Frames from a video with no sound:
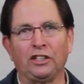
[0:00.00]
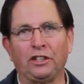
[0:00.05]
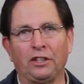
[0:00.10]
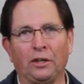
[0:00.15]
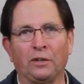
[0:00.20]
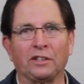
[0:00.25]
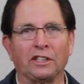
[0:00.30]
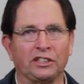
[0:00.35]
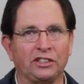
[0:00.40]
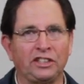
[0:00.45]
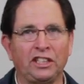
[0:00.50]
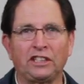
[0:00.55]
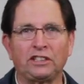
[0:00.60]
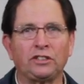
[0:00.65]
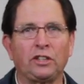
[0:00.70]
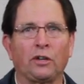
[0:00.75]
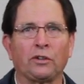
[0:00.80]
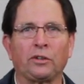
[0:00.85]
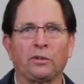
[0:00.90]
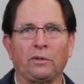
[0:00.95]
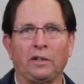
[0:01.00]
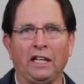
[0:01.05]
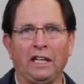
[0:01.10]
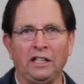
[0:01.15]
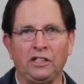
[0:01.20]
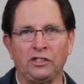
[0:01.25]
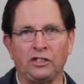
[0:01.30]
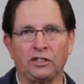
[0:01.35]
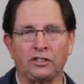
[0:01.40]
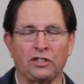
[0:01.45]
You know, the 603
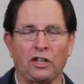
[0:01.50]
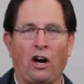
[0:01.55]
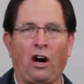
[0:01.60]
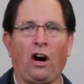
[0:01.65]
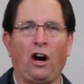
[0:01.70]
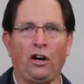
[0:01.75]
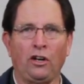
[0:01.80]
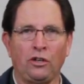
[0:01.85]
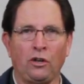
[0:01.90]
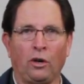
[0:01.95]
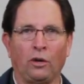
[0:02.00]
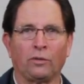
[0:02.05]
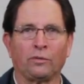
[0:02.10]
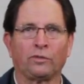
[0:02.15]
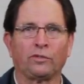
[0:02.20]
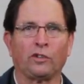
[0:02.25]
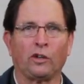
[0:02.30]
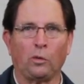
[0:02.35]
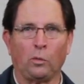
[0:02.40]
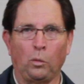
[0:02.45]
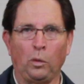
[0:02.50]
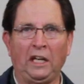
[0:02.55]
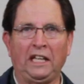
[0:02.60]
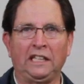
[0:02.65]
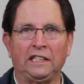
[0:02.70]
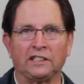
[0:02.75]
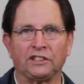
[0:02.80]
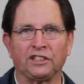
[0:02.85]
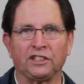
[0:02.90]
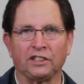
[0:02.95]
engines are known for a
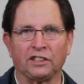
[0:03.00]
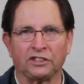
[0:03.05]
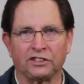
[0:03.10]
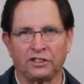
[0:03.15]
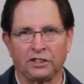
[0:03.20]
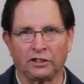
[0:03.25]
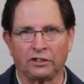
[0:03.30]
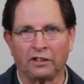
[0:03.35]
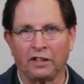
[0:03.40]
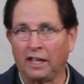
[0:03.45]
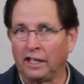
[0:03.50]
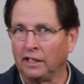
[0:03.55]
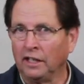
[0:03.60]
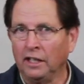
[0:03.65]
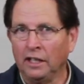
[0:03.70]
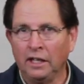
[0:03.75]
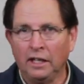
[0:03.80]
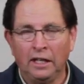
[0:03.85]
weakness in the cylinder head.